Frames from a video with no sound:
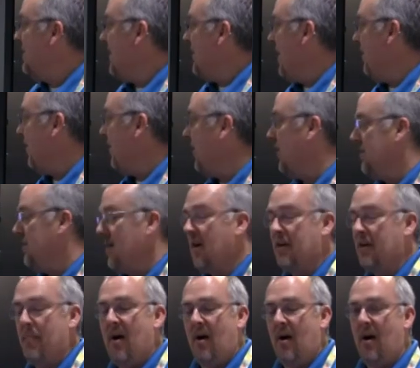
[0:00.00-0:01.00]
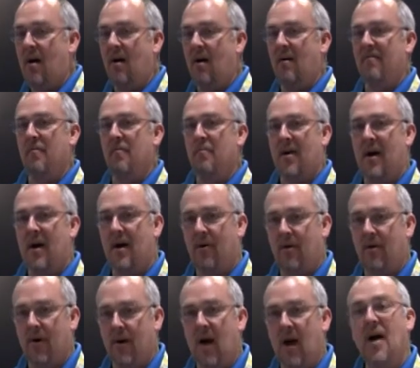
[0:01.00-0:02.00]
today we're going to talk about RF and
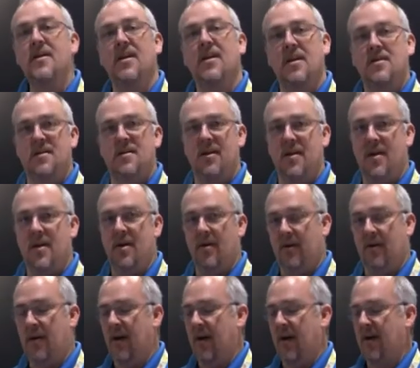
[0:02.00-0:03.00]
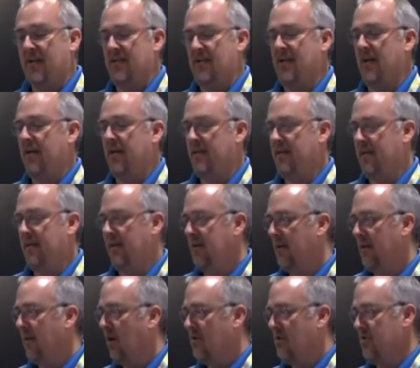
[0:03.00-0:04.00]
power and high density interconnects that
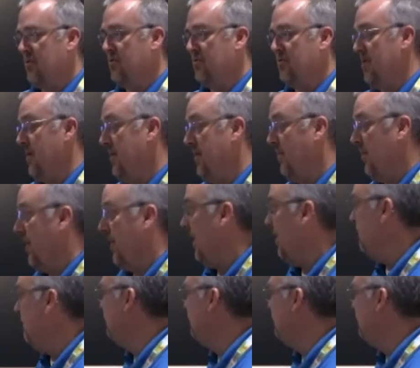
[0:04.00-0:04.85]
are associated with that.